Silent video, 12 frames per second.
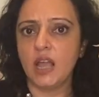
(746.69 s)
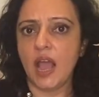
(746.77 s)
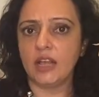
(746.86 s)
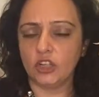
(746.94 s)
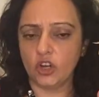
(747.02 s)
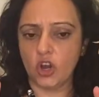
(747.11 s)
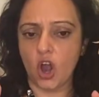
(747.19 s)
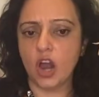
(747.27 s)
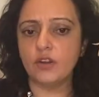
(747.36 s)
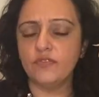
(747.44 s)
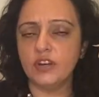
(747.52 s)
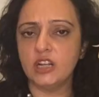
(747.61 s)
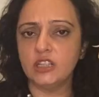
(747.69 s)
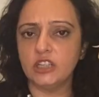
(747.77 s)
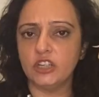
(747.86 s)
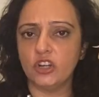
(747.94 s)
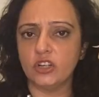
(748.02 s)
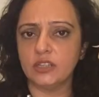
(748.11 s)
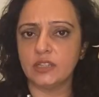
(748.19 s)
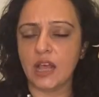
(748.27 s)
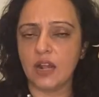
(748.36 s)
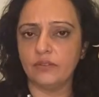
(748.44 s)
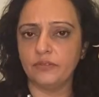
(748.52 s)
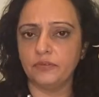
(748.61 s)
and the confidence in
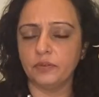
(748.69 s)
yourself